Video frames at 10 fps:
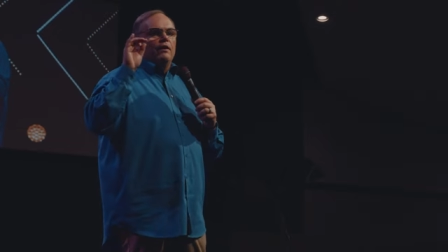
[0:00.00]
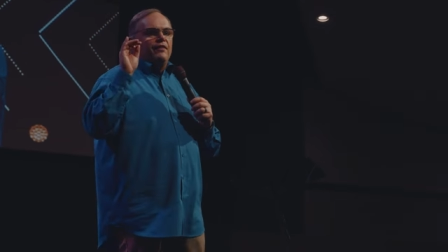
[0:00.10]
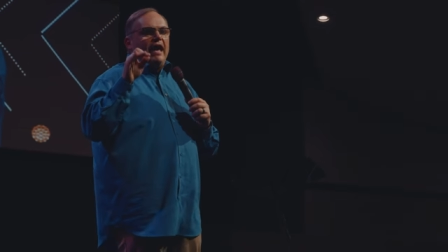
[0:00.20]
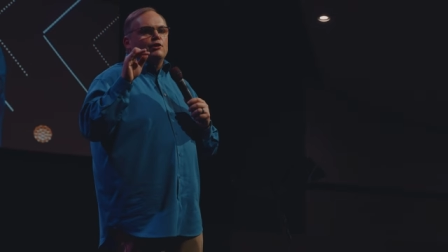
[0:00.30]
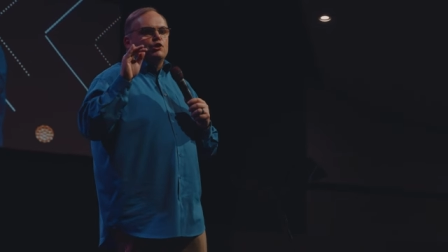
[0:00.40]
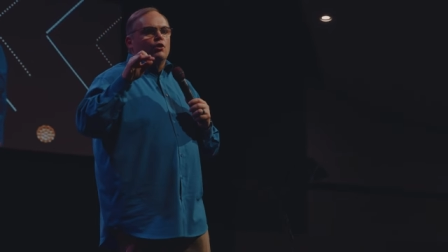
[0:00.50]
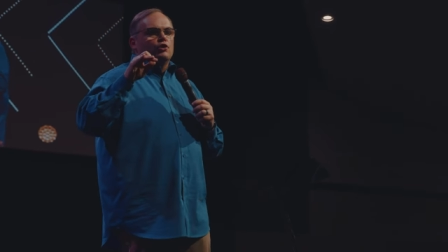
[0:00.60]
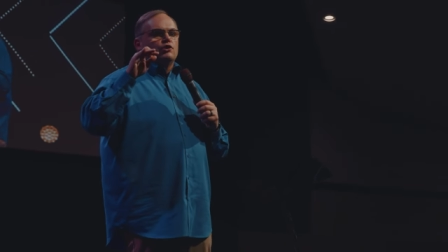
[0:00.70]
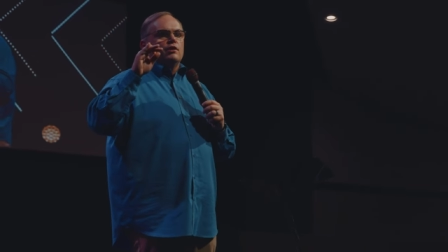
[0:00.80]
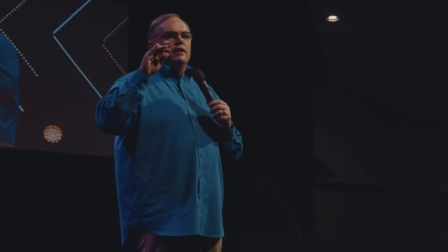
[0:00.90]
what that
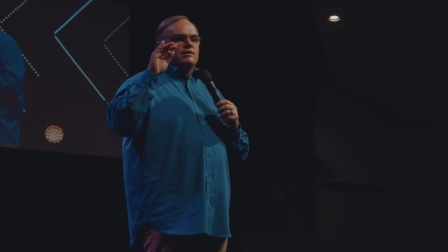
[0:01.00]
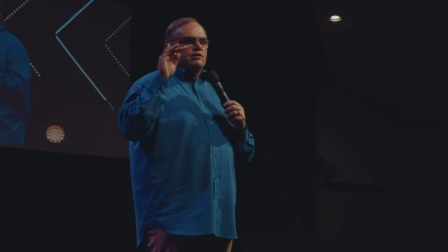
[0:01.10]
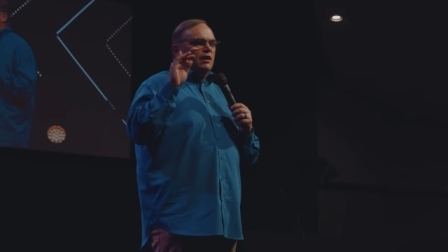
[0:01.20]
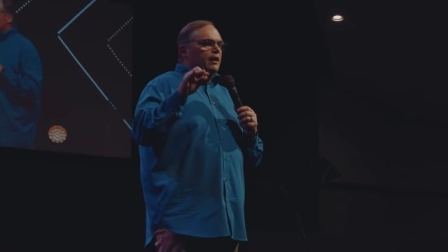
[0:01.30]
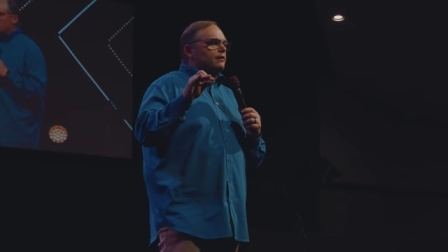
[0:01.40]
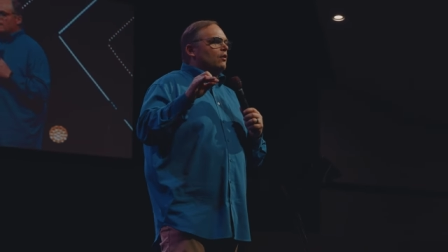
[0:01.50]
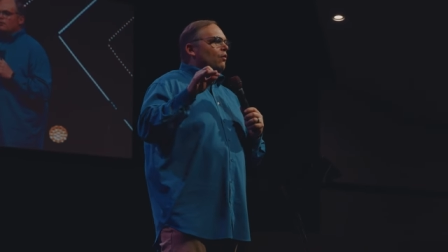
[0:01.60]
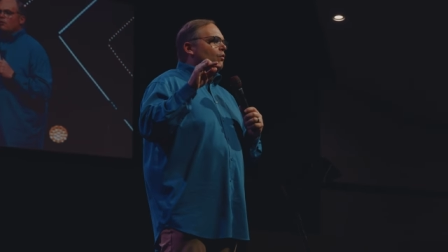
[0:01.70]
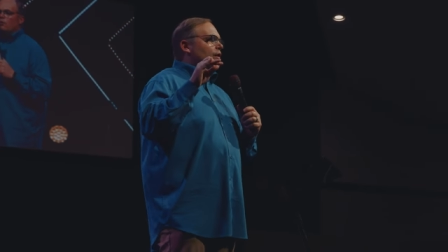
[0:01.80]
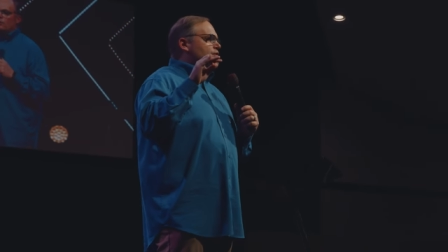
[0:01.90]
church is done
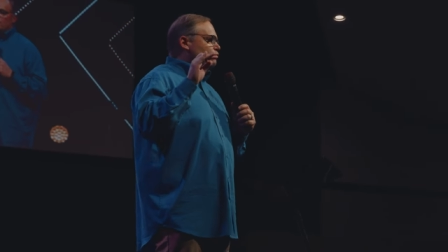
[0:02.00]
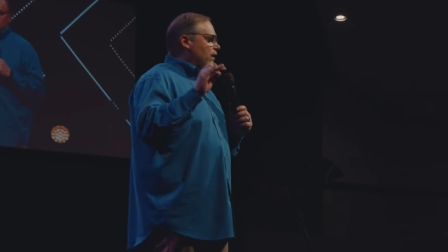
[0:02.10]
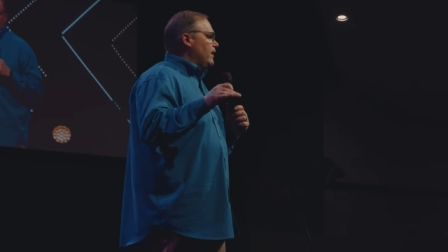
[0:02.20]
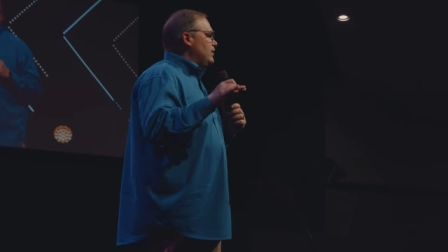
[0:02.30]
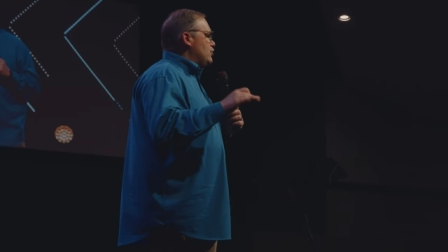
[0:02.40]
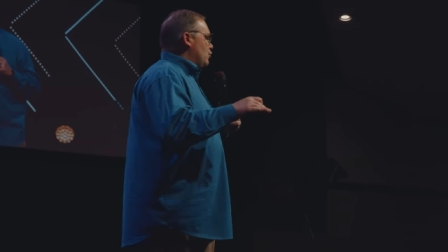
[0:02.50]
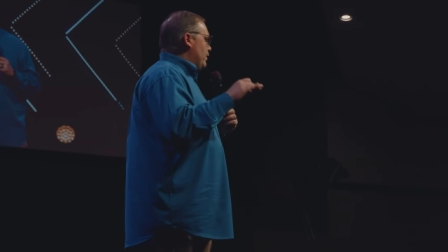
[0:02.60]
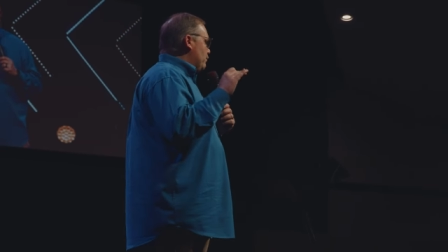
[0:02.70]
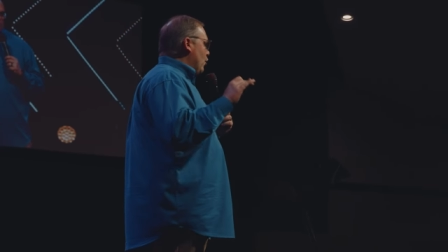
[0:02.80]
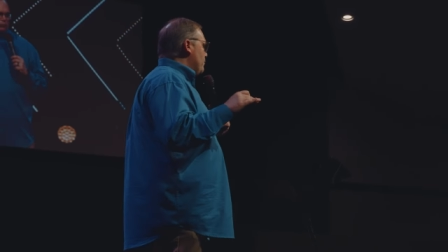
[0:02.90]
or is willing to do
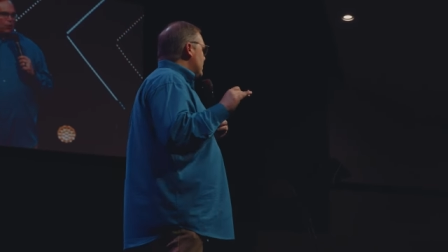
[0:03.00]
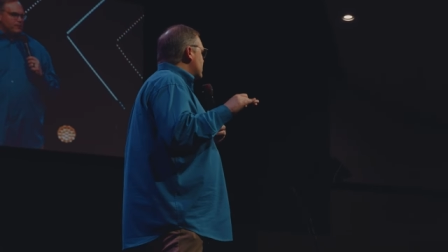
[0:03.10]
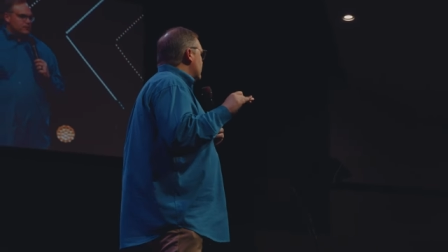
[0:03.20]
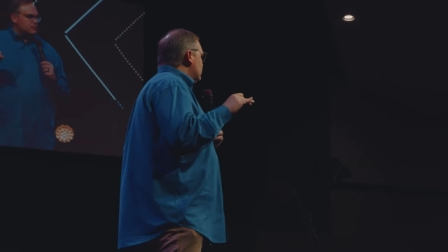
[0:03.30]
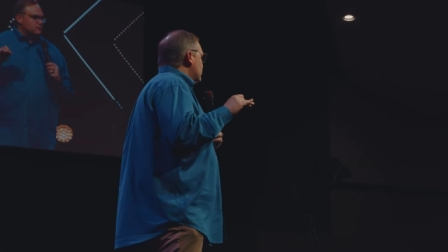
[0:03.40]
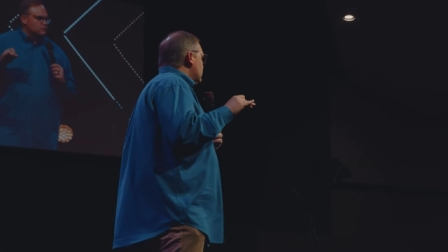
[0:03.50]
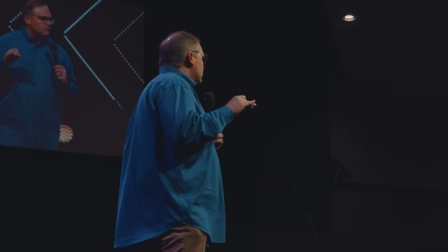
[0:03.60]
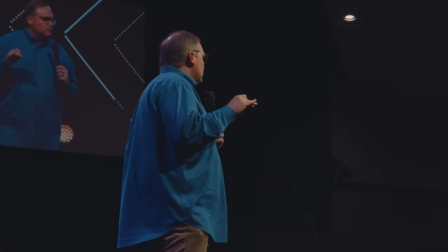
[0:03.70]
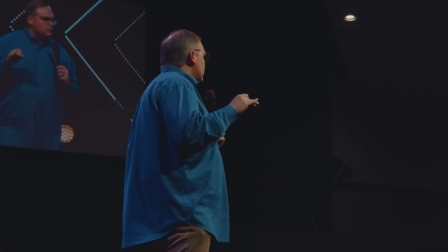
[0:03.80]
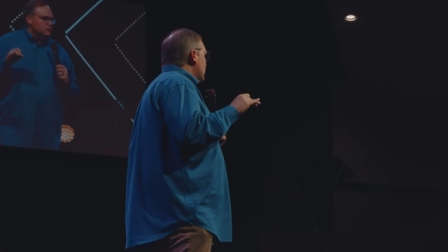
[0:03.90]
with Romans.
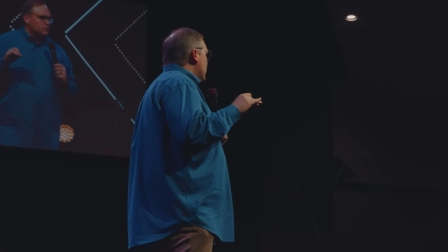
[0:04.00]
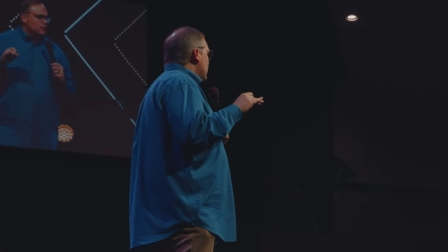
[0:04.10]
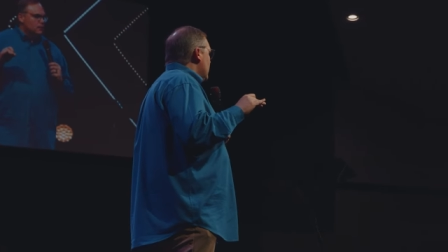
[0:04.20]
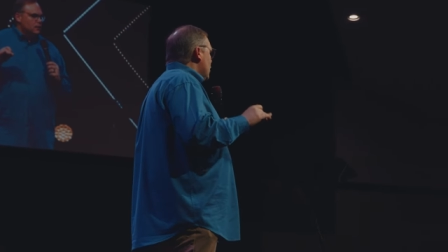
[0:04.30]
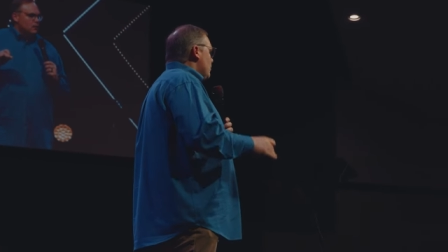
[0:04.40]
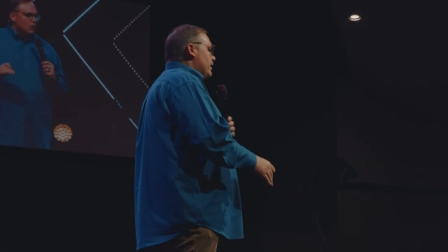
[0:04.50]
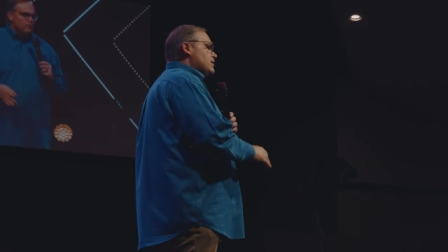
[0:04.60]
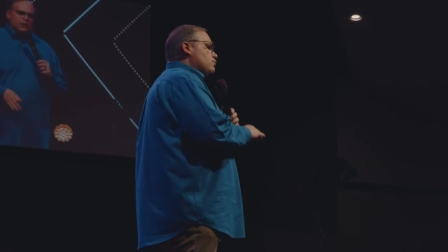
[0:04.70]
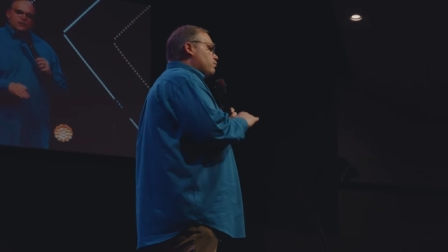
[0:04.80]
Because